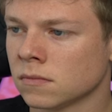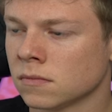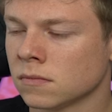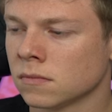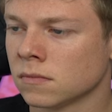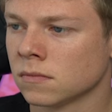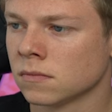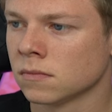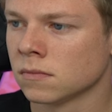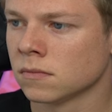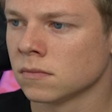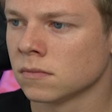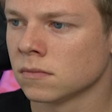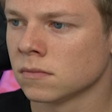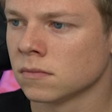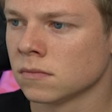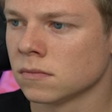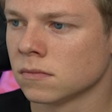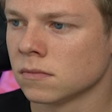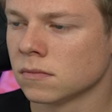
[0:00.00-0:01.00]

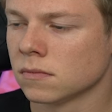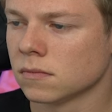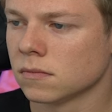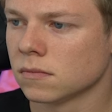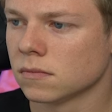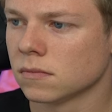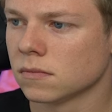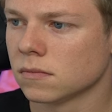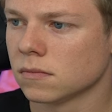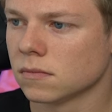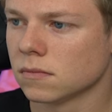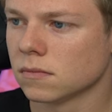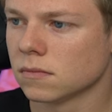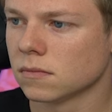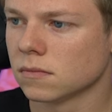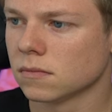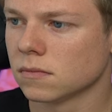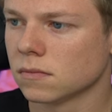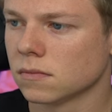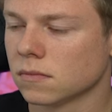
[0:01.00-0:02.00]

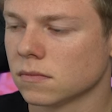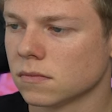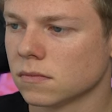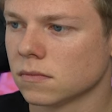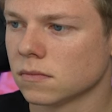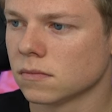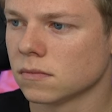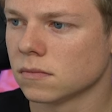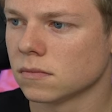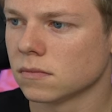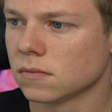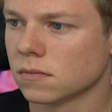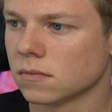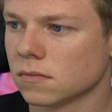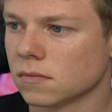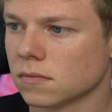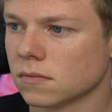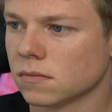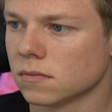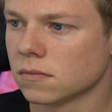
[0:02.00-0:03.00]

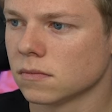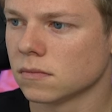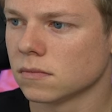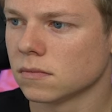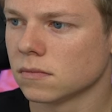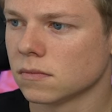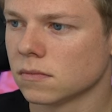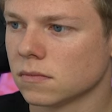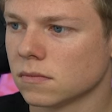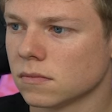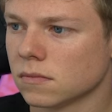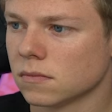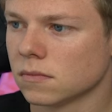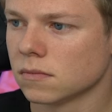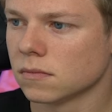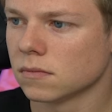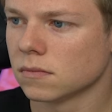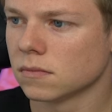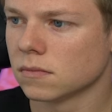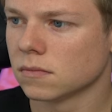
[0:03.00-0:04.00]

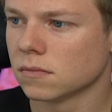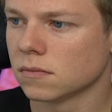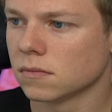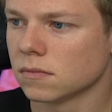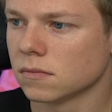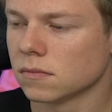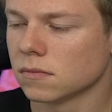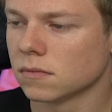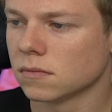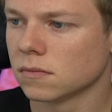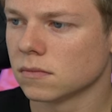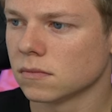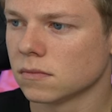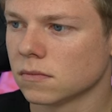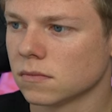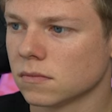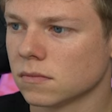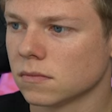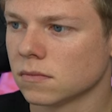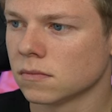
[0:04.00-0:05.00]

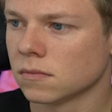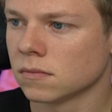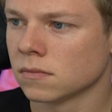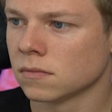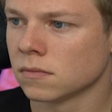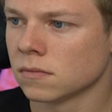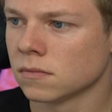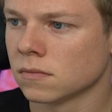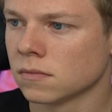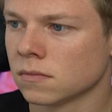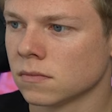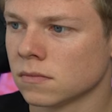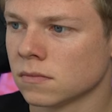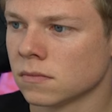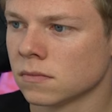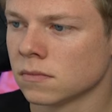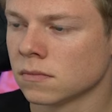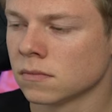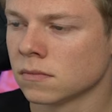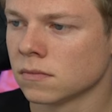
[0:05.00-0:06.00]

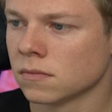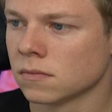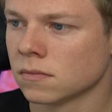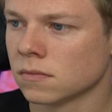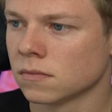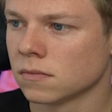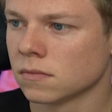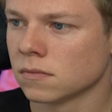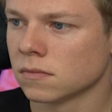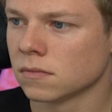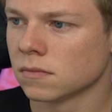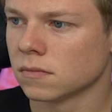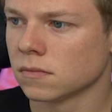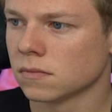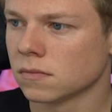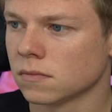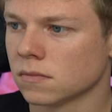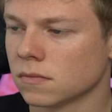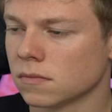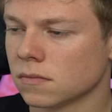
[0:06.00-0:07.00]

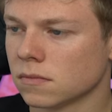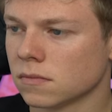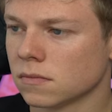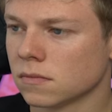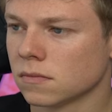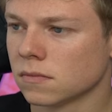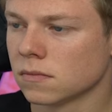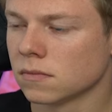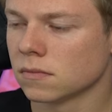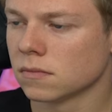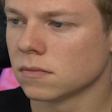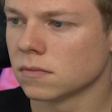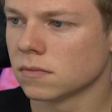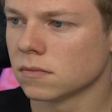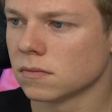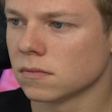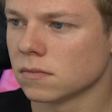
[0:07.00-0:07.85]
(not speaking)